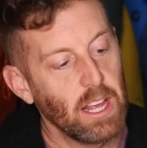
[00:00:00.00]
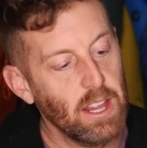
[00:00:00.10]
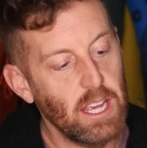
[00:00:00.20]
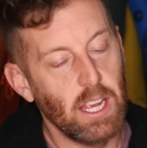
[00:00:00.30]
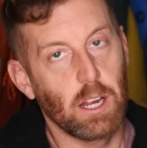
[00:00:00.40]

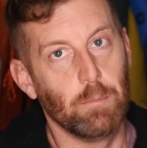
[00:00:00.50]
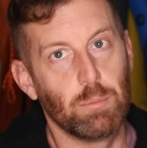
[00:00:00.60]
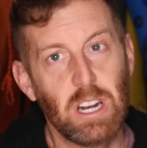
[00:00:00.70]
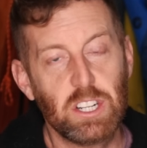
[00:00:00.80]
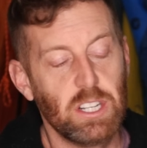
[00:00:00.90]
the
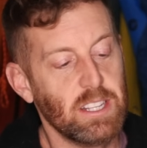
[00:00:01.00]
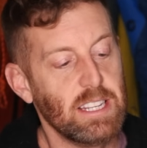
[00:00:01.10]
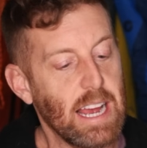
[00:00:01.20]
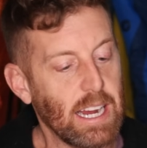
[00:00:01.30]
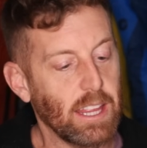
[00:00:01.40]
compression
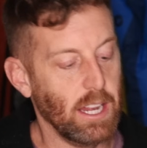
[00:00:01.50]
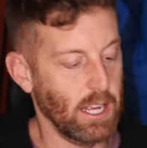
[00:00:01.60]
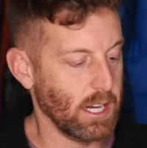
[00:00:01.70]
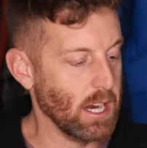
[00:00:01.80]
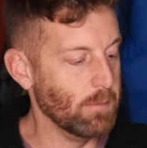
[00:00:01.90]
sack that
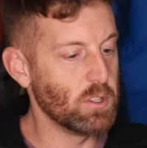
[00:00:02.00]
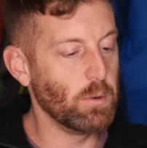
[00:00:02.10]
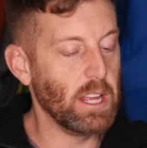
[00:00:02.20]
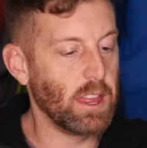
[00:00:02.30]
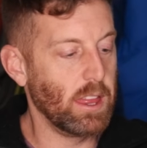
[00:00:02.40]
it comes
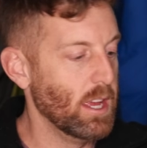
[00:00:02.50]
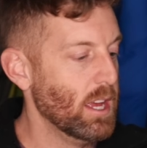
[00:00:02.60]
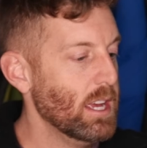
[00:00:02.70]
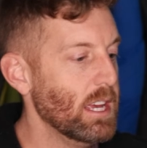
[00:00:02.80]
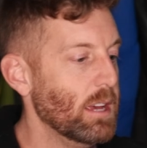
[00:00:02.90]
with.
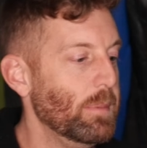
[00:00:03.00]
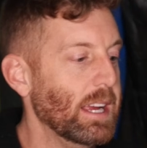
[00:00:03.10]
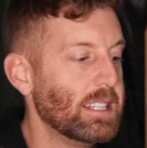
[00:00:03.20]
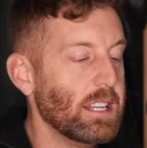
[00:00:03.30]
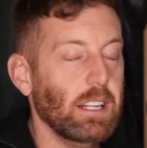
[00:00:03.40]
It
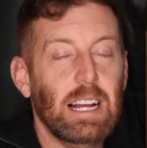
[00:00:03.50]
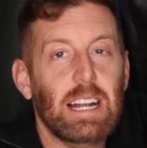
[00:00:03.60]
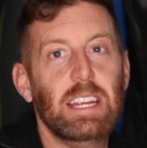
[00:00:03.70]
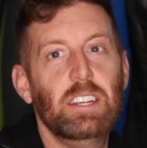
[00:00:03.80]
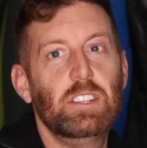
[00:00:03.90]
makes it a
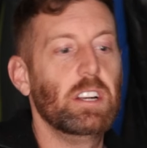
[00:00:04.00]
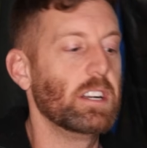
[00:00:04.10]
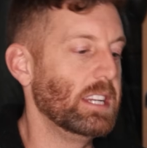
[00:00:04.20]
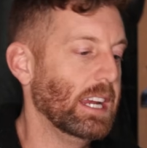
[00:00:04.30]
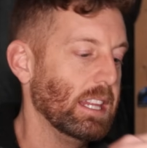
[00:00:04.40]
lot
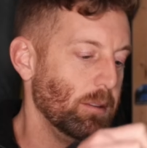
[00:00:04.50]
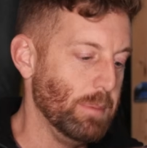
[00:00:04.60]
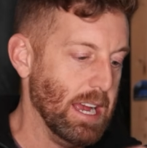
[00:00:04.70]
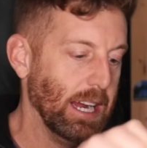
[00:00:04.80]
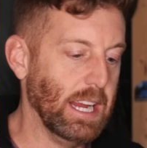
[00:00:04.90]
easier to get the
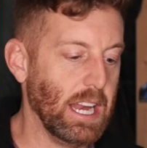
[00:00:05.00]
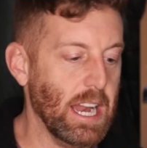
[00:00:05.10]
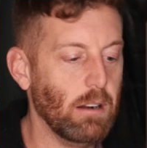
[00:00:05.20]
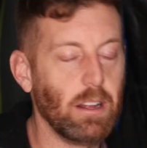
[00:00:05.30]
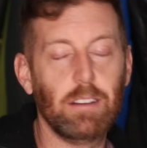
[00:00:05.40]
bag in and
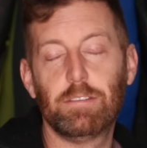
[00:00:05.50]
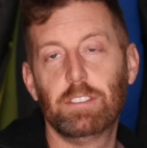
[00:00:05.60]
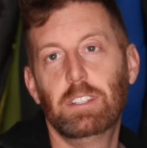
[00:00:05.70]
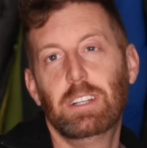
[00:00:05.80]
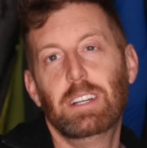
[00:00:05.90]
out
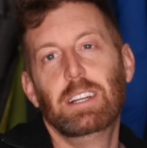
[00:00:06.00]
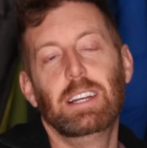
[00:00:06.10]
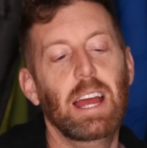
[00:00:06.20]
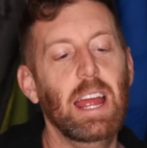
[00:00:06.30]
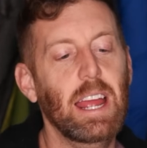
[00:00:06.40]
of.
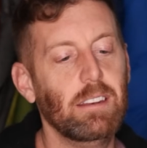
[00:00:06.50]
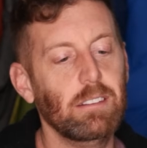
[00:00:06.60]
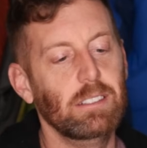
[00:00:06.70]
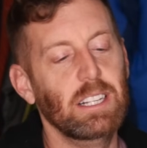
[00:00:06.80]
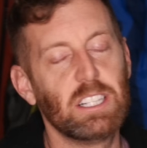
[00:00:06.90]

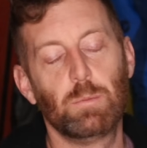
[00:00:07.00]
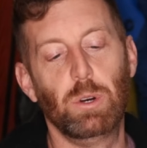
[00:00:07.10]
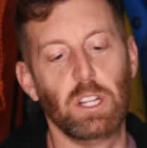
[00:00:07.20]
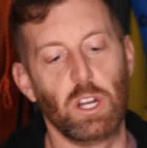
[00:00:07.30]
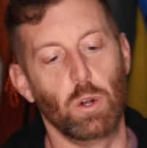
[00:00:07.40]
And let's
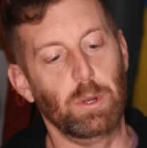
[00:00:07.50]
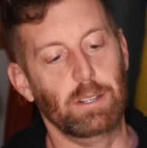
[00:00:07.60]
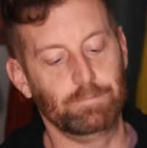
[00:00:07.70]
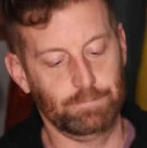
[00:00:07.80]
pull it open.